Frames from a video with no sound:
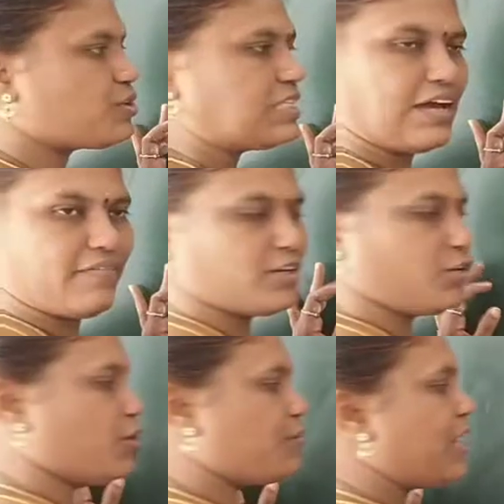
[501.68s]
to
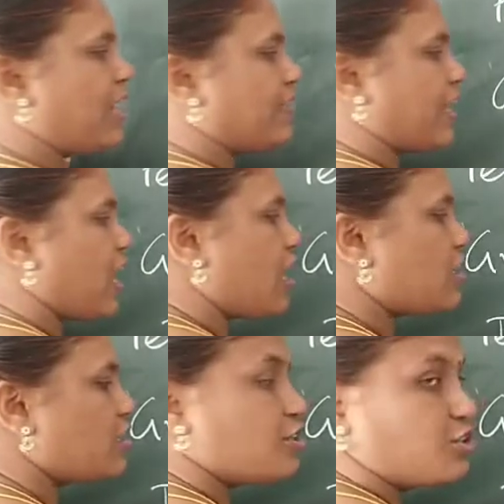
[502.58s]
7 group, there
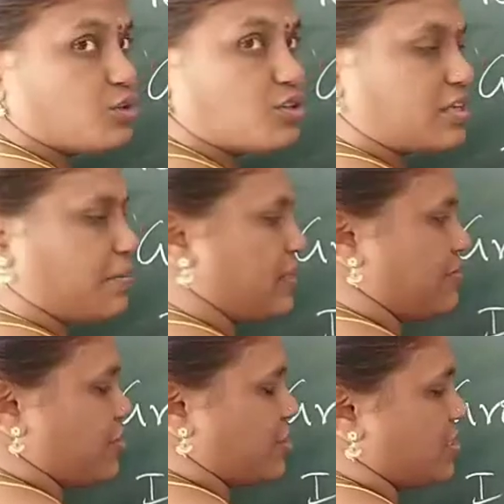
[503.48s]
are 2
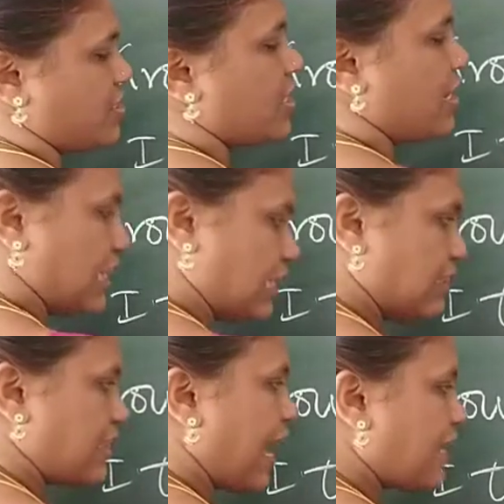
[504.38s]
subdivisions.
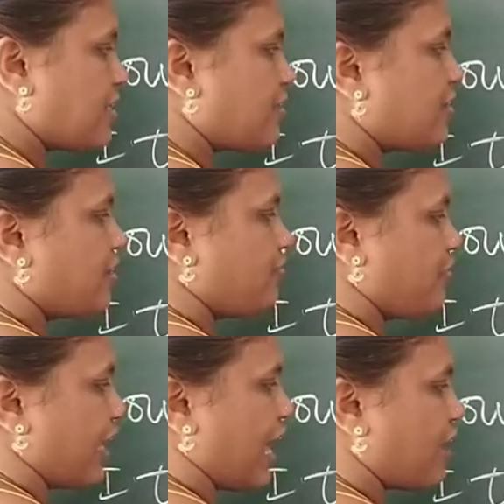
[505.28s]
In that,
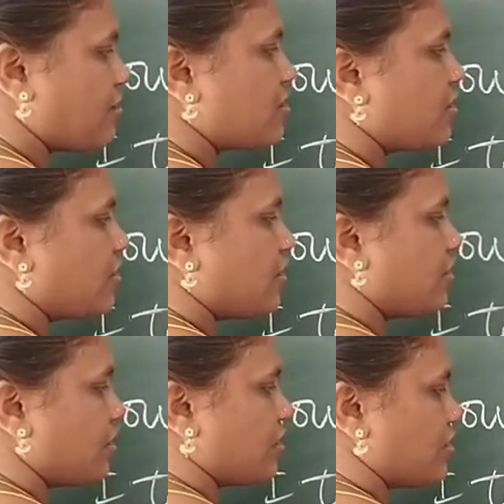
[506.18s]
we have
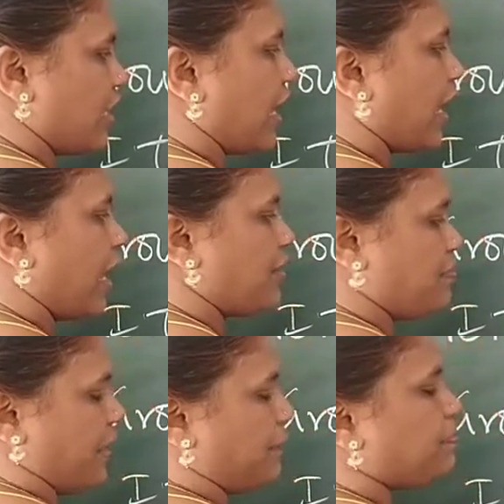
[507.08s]
A
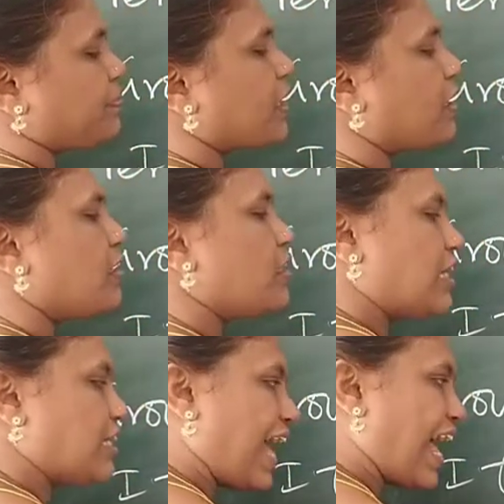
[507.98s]
and B.
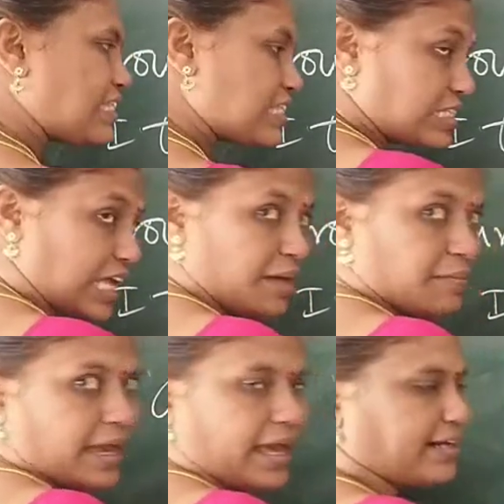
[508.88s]
It has the
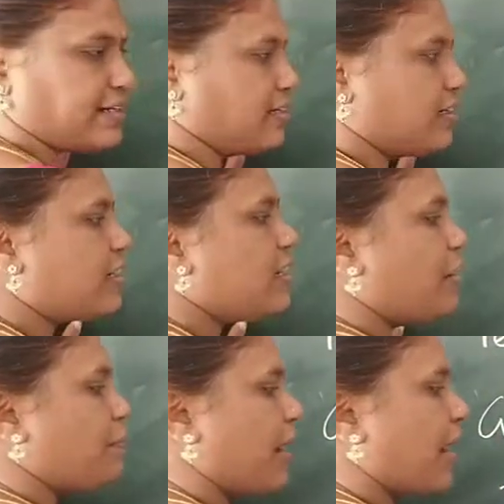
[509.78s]
same character,
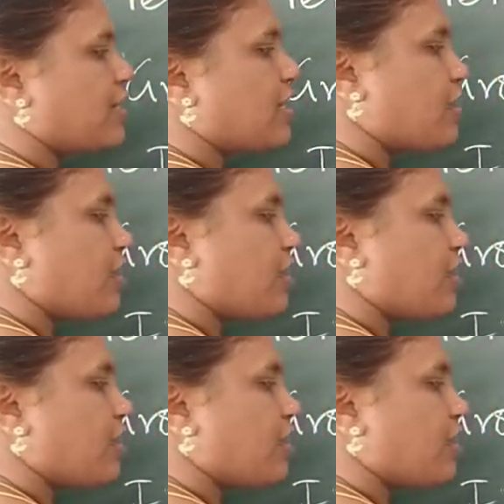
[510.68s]
but